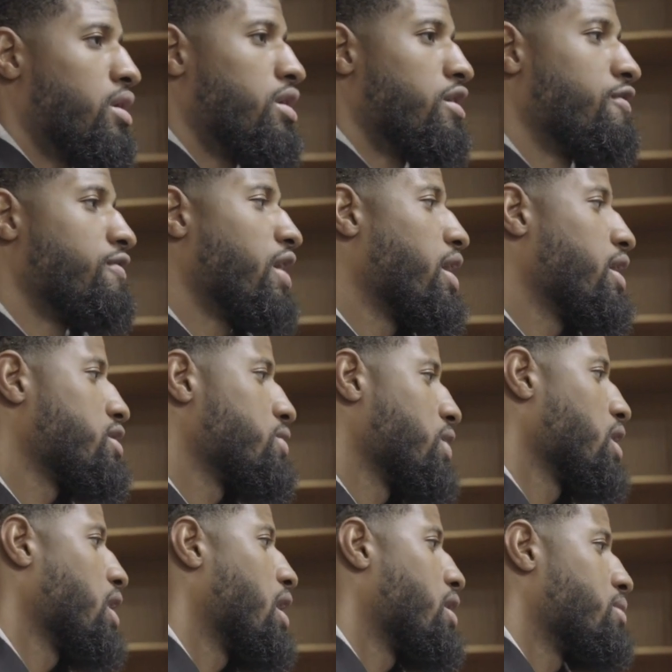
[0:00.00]
they're fast. We
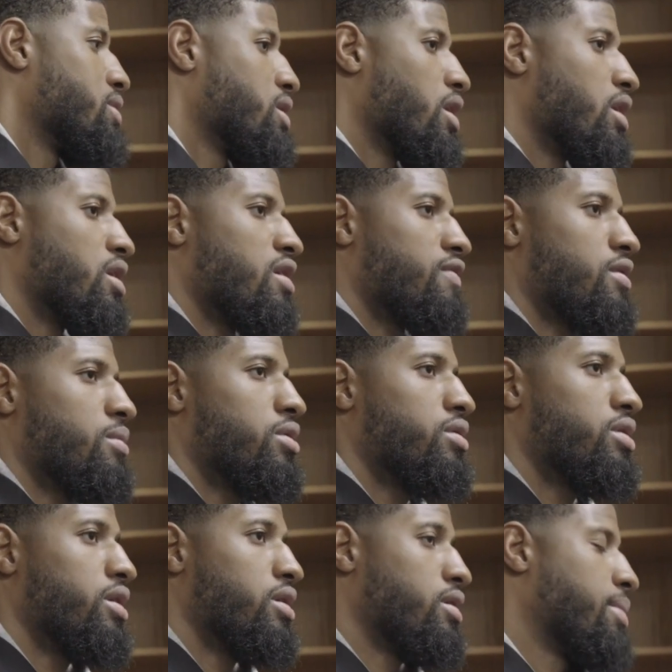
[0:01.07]
allowed them to get comfortable.
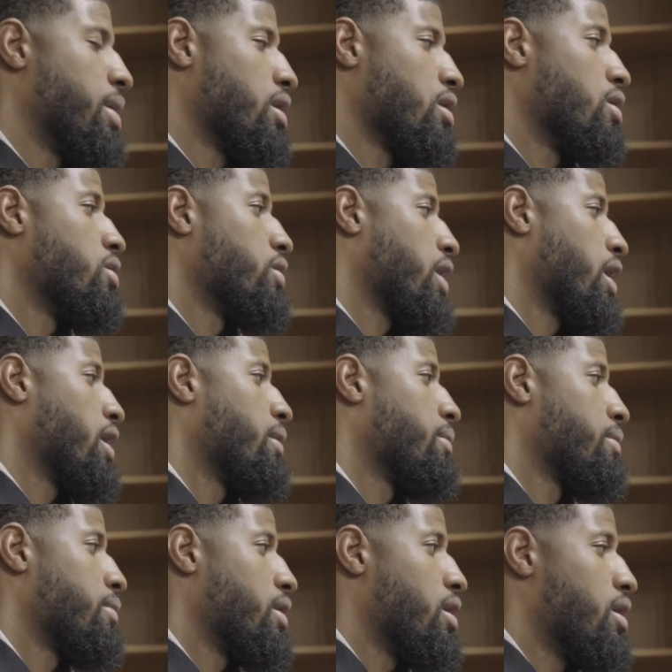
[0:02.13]
Then it would have been a long game.
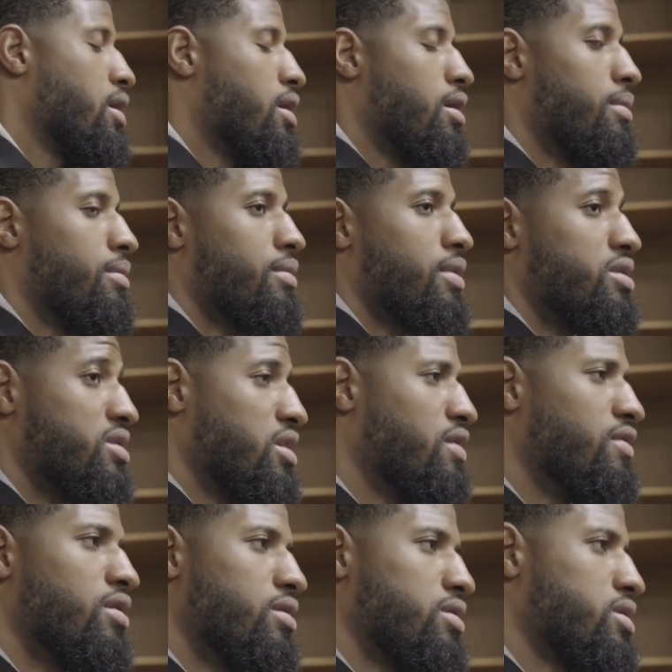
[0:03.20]
Um, and
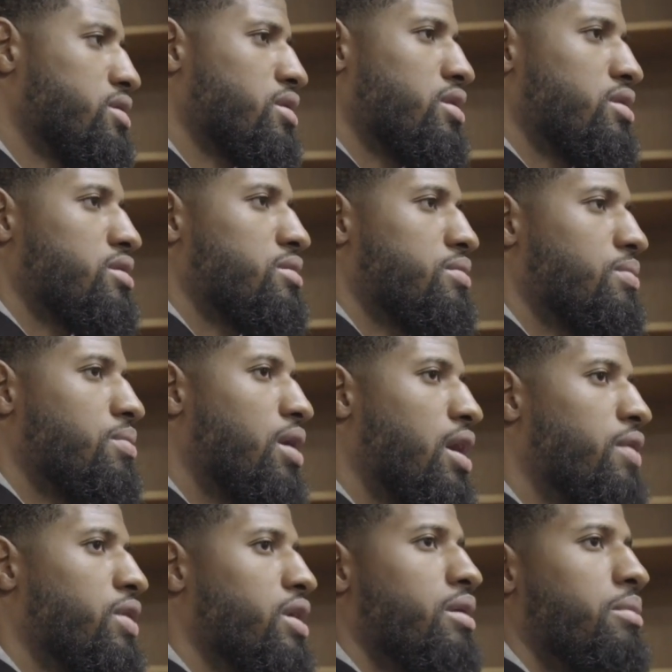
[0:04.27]
Steve O is, is
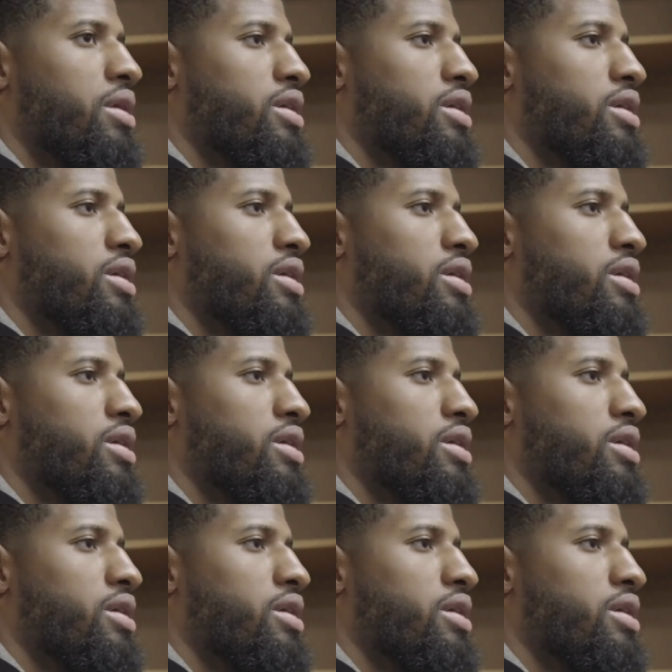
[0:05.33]
probably one of the